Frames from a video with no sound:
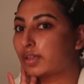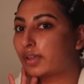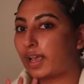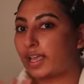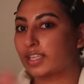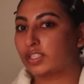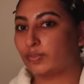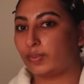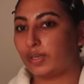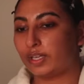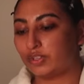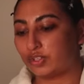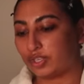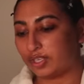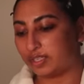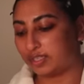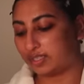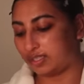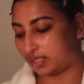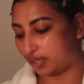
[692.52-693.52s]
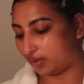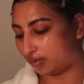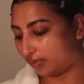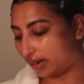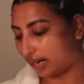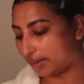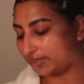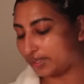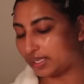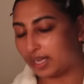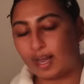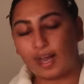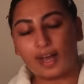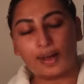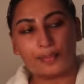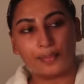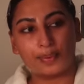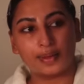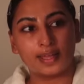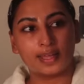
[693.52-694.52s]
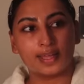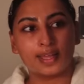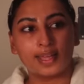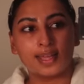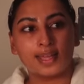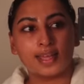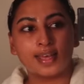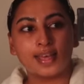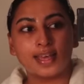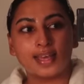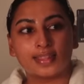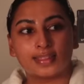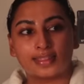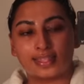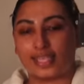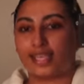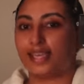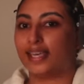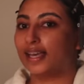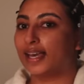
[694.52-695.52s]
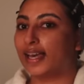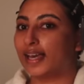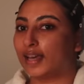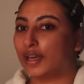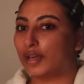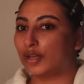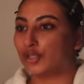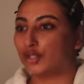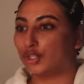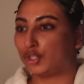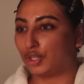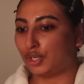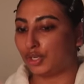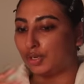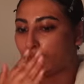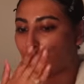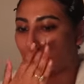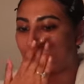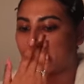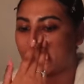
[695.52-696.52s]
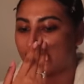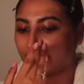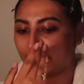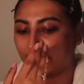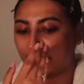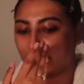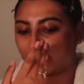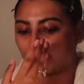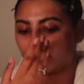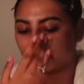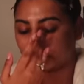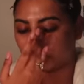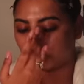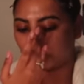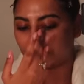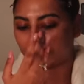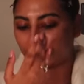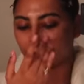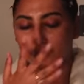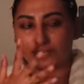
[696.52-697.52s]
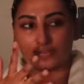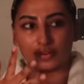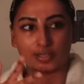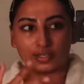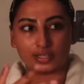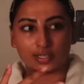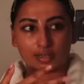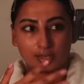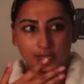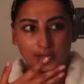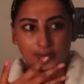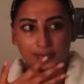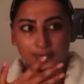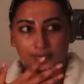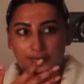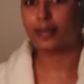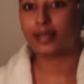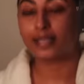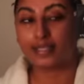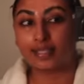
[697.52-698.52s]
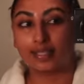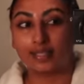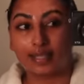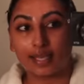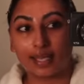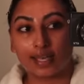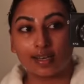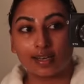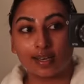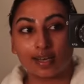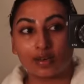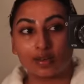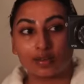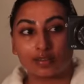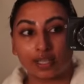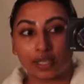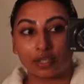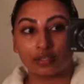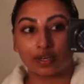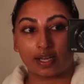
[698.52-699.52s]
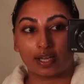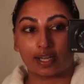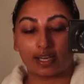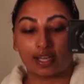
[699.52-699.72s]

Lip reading: So guys, we just wrapped up the shoot. We're still waiting for the food to come. My skin looks hydrating.